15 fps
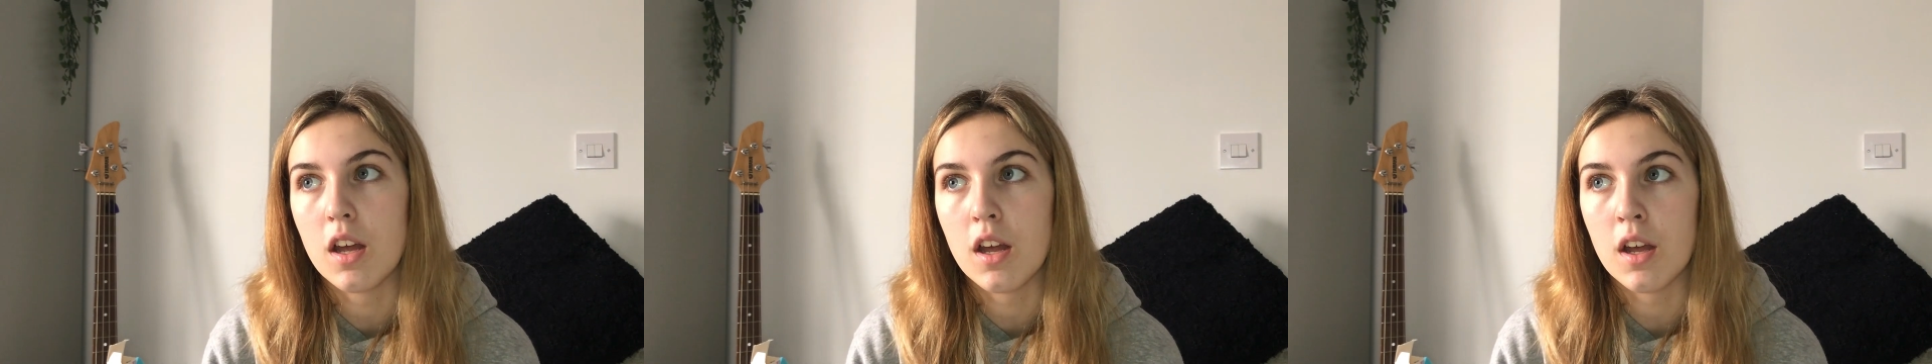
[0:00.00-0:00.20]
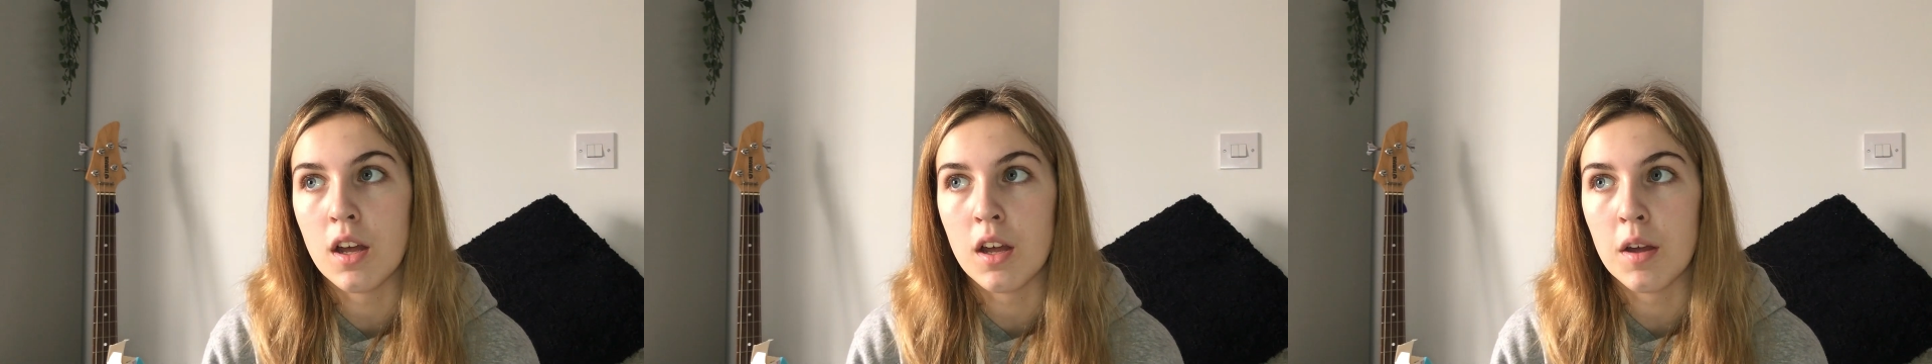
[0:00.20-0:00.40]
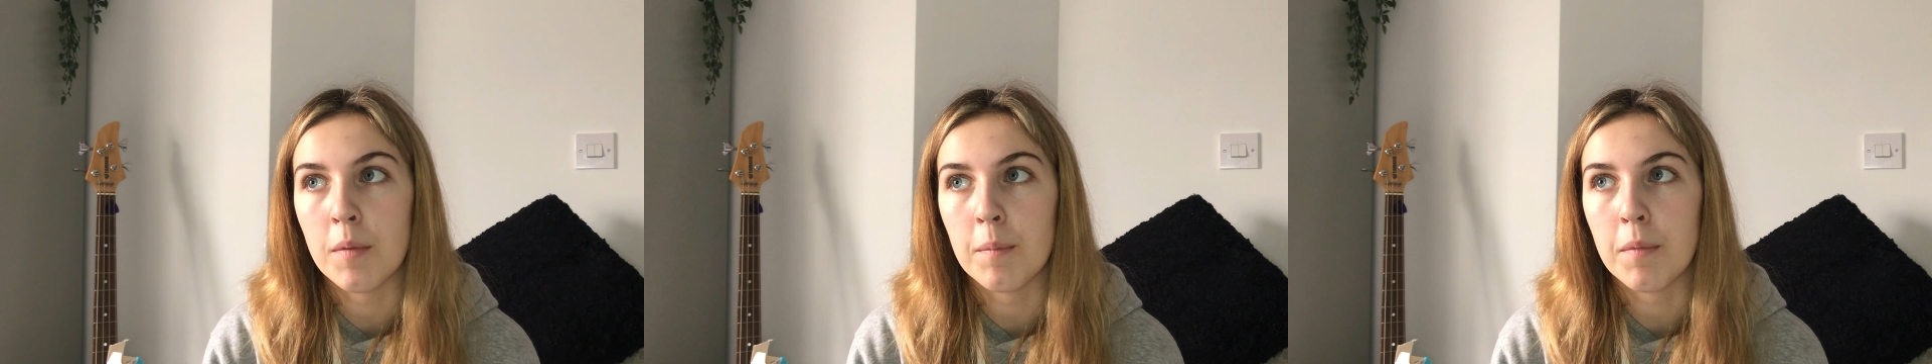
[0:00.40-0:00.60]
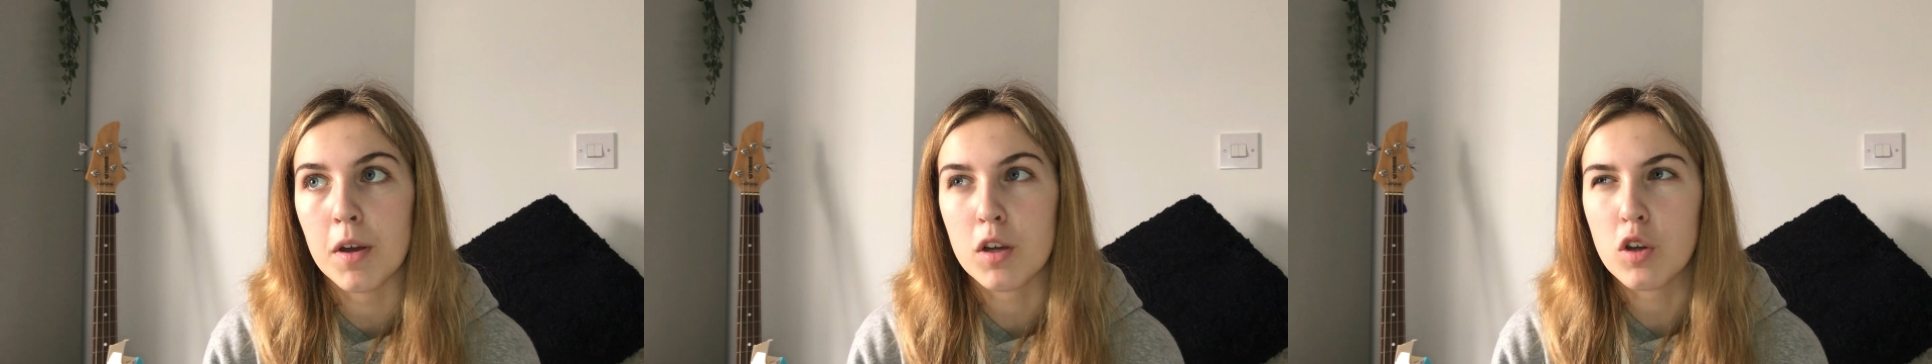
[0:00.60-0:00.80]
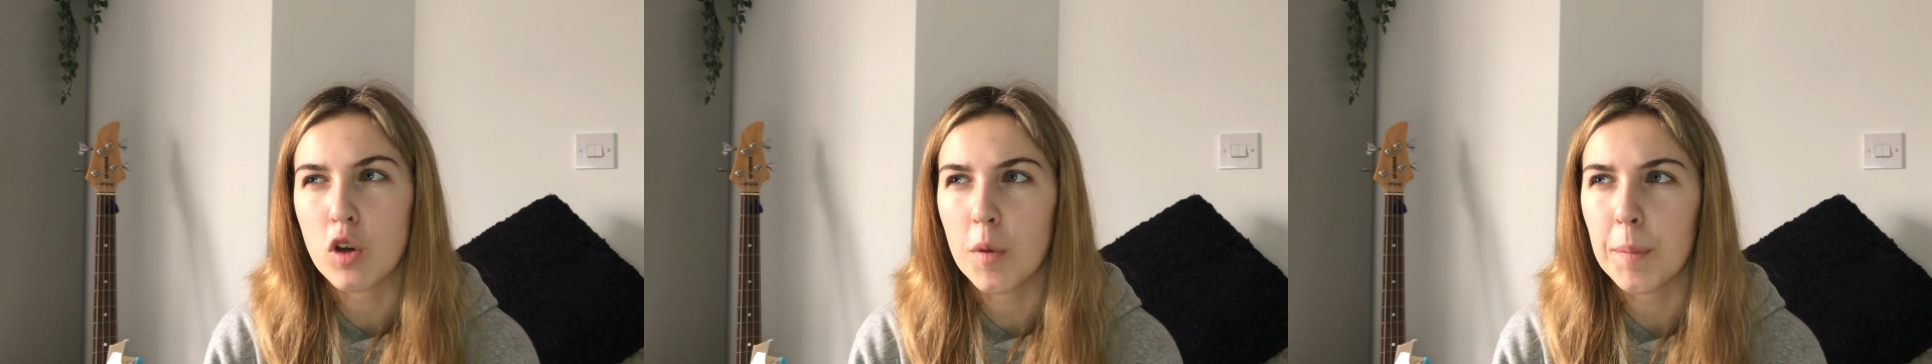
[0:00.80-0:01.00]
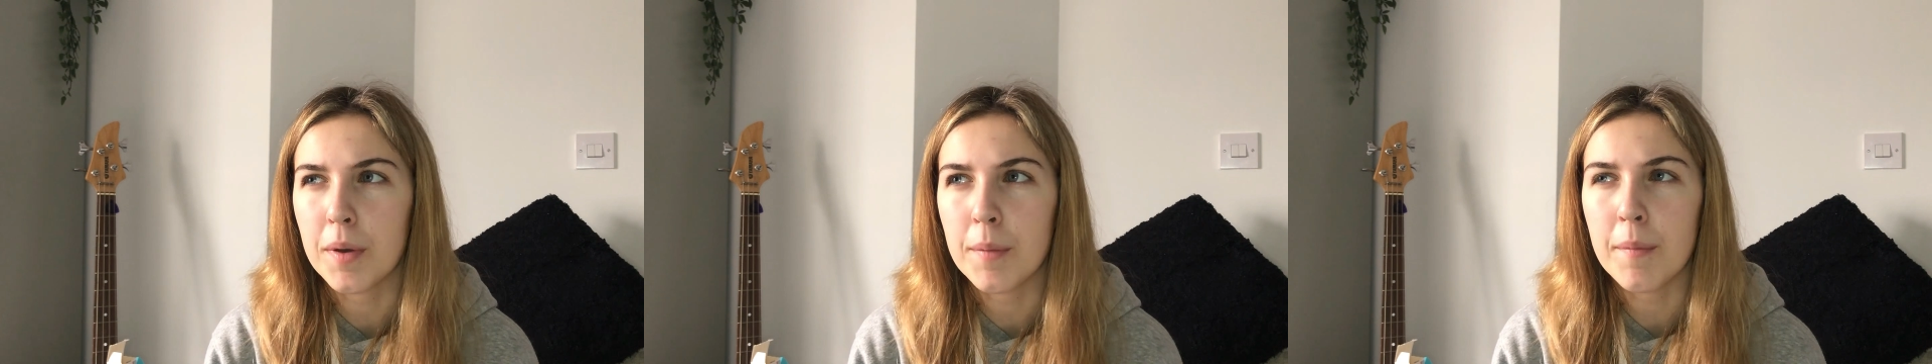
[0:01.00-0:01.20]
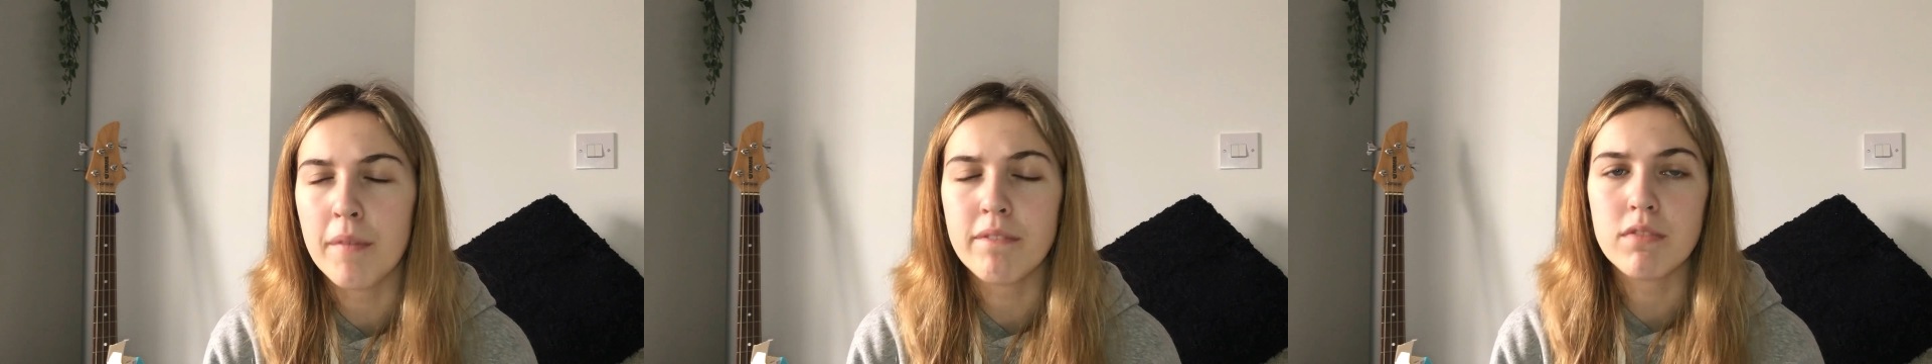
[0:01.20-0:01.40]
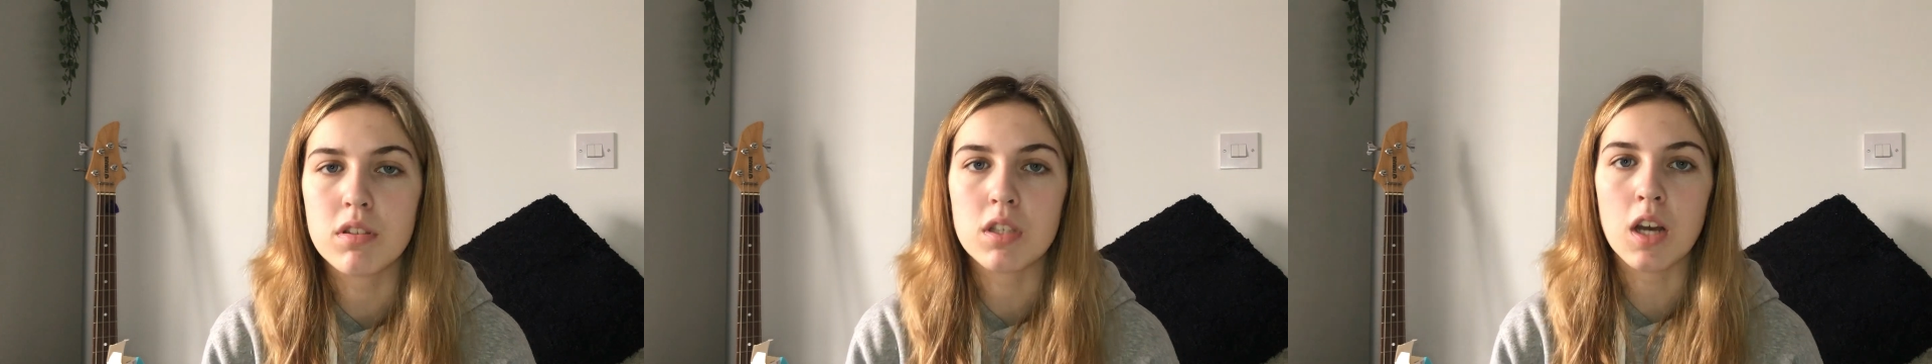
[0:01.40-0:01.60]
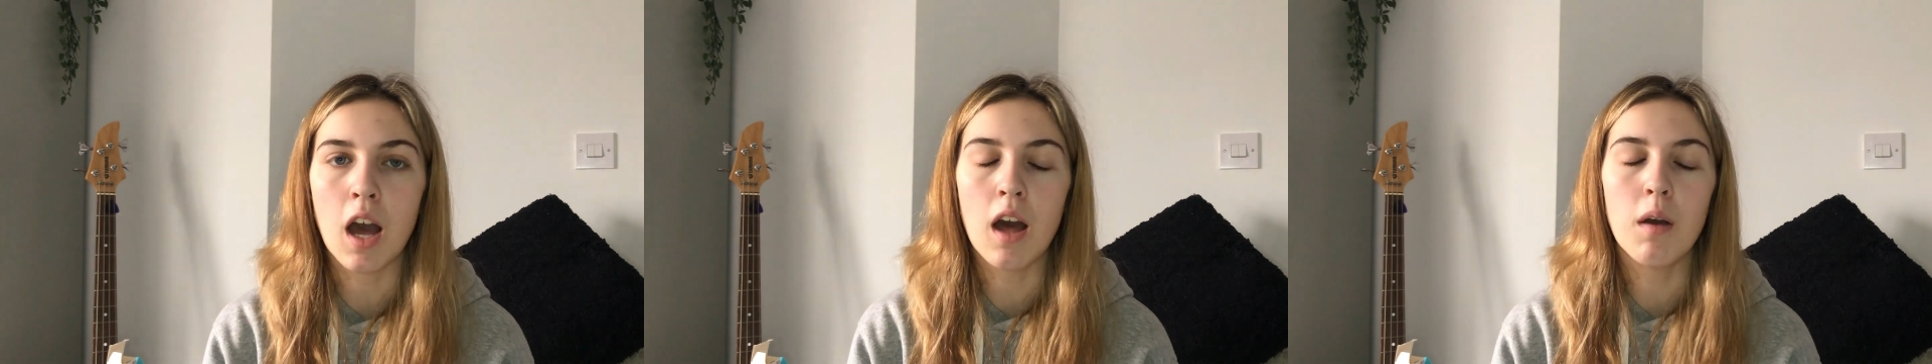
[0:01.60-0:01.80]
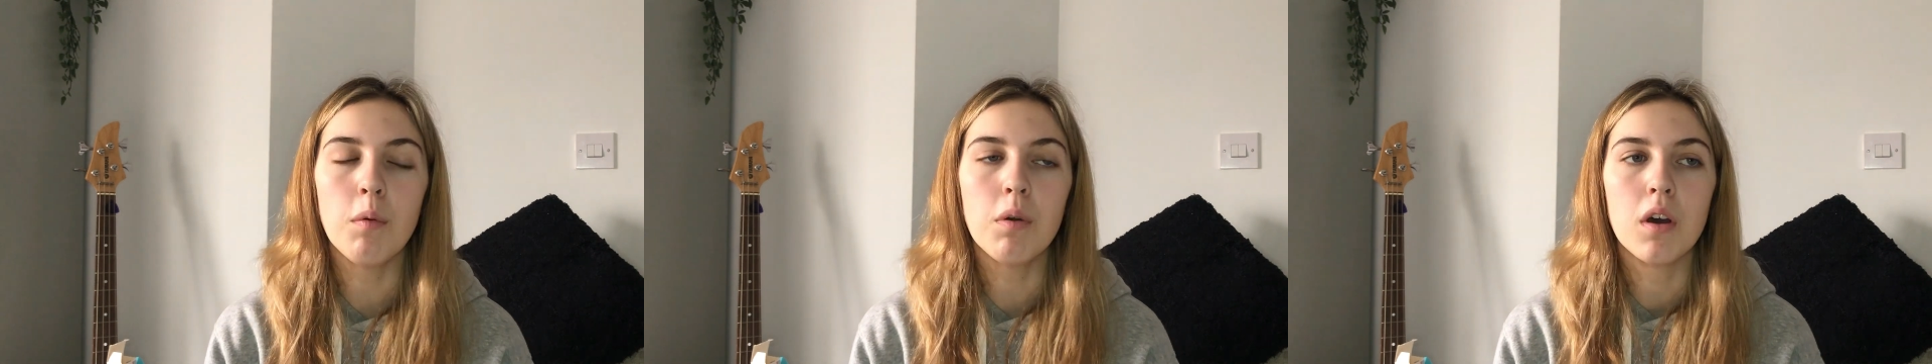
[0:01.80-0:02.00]
a couple of months
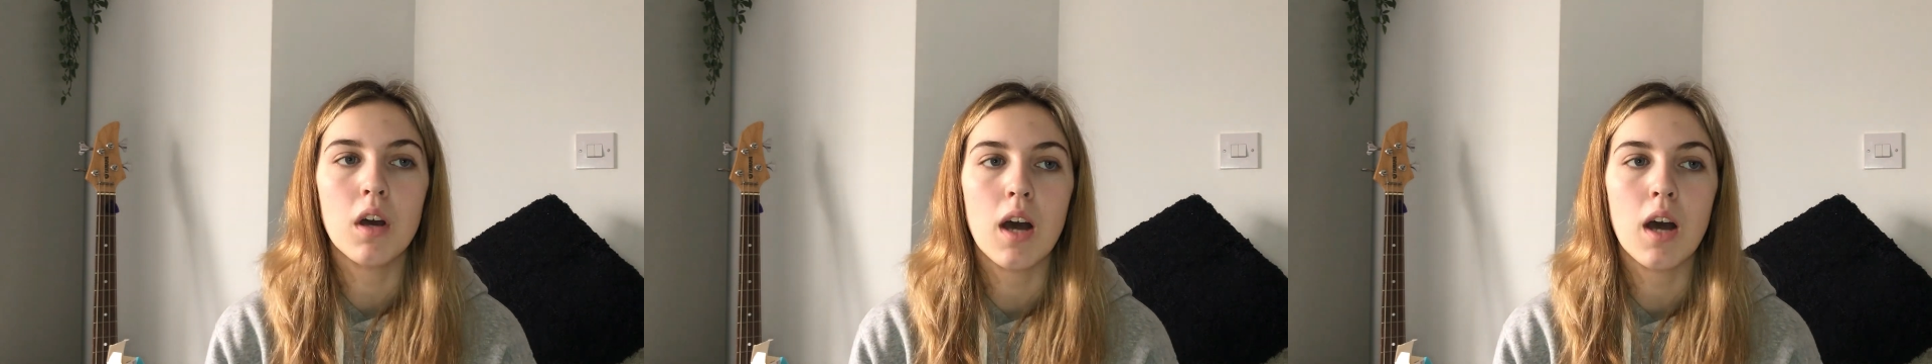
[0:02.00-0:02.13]
ago,